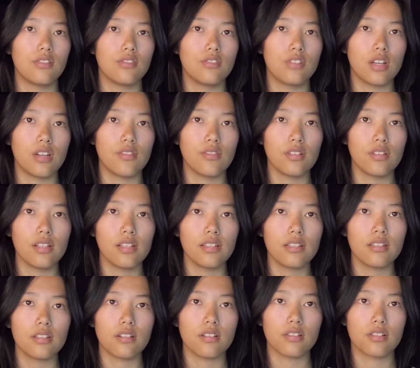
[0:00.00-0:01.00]

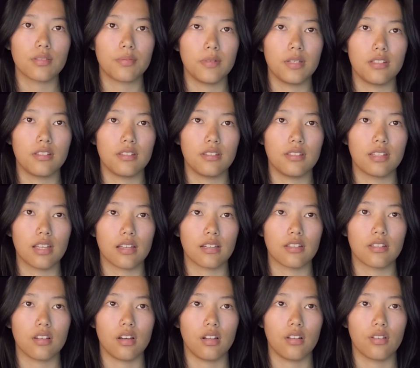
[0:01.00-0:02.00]
Generalists are species that
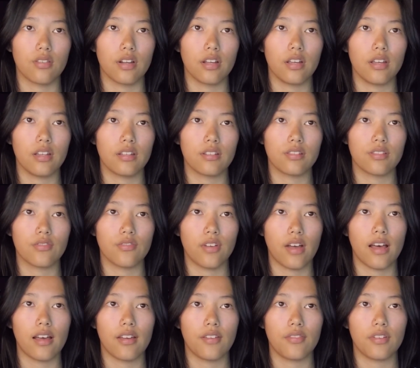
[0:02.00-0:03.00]
can tolerate and
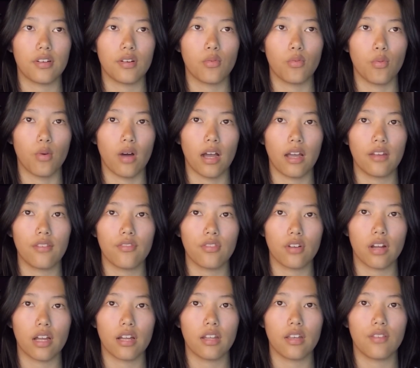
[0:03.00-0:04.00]
survive in a wide
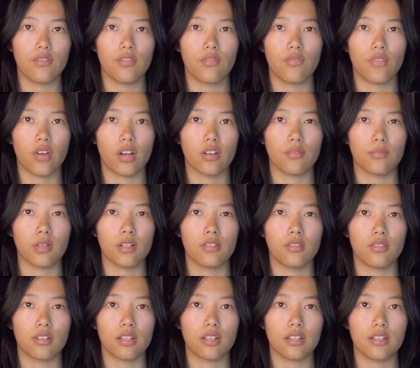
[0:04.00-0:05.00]
variety of
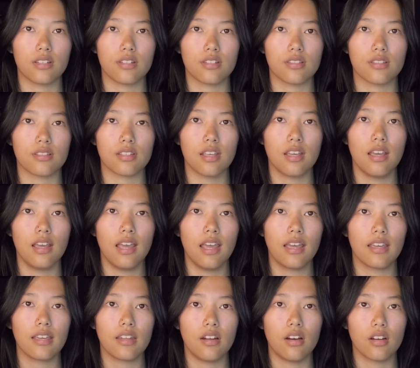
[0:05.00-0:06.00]
environmental conditions
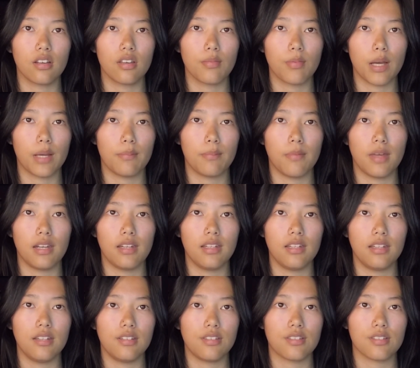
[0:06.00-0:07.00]
and can occupy many
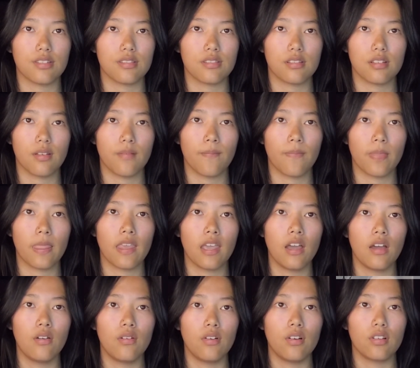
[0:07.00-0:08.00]
niches,
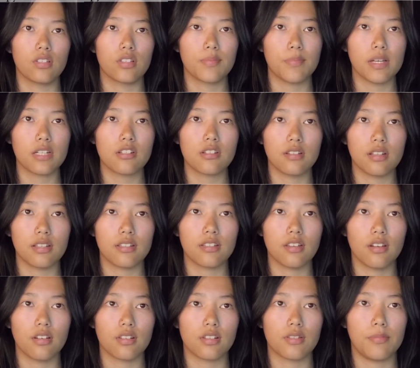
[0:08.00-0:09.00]
while specialists
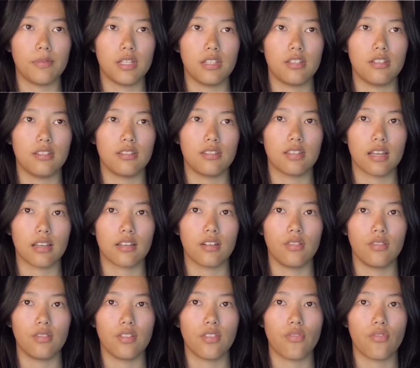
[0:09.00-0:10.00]
are species that can
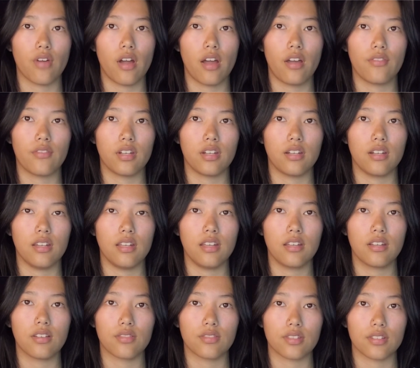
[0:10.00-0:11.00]
only thrive in an
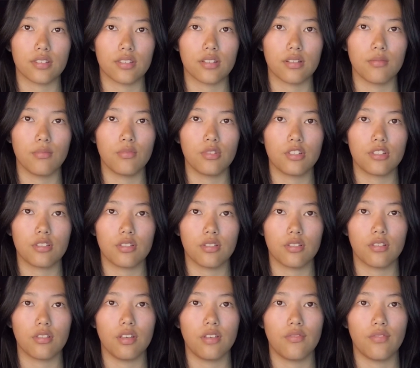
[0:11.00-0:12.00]
ecosystem with
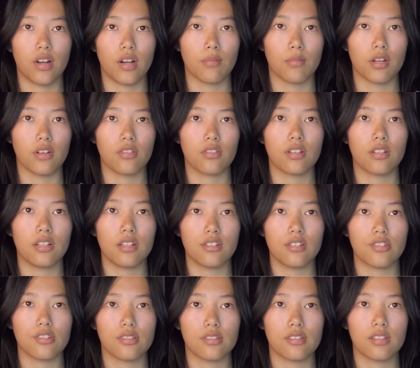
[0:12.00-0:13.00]
certain environmental
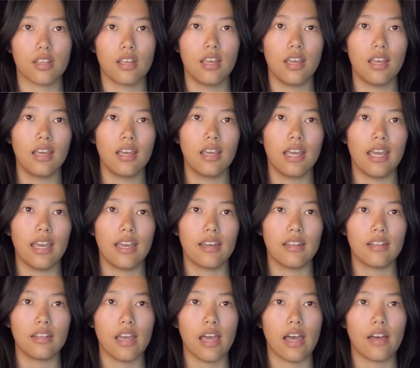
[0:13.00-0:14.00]
conditions
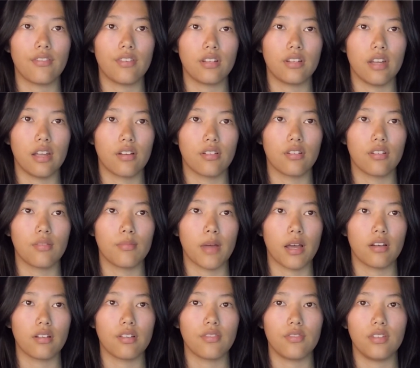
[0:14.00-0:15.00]
and have a narrow
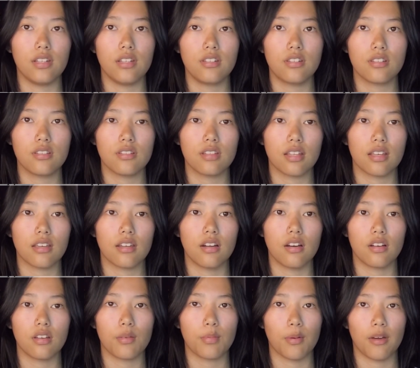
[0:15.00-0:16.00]
amount of niches they can
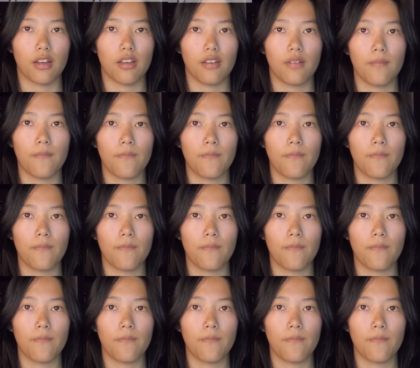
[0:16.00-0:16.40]
occupy.